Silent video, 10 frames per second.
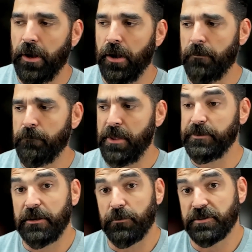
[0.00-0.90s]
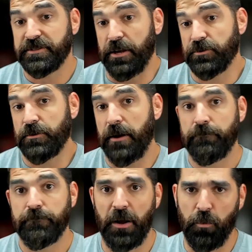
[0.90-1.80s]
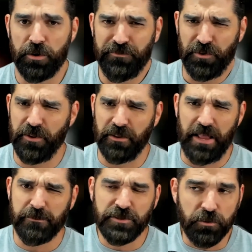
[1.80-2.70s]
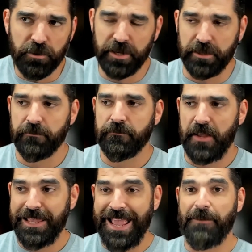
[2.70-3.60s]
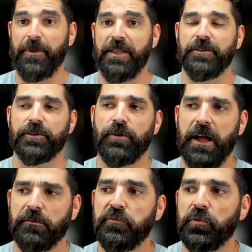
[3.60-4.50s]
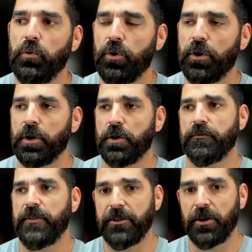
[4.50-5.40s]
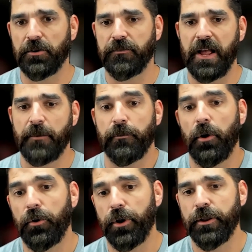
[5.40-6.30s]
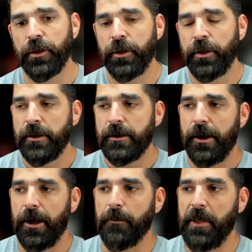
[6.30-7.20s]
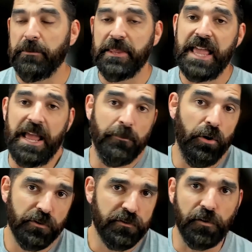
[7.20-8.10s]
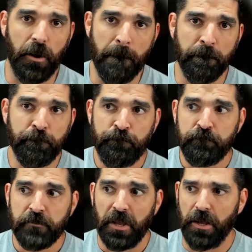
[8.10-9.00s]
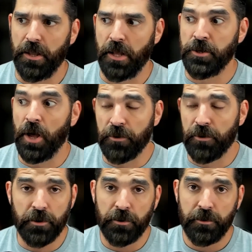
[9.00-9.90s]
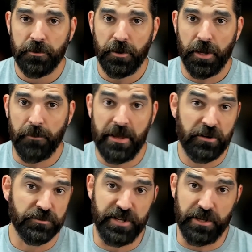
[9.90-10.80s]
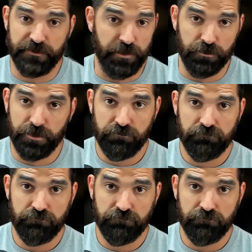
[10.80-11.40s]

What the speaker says: Maybe they were a sales rep that worked for another laboratory and they came in on the ground floor. They learned, they got promoted. Maybe they came over from another medical sales field.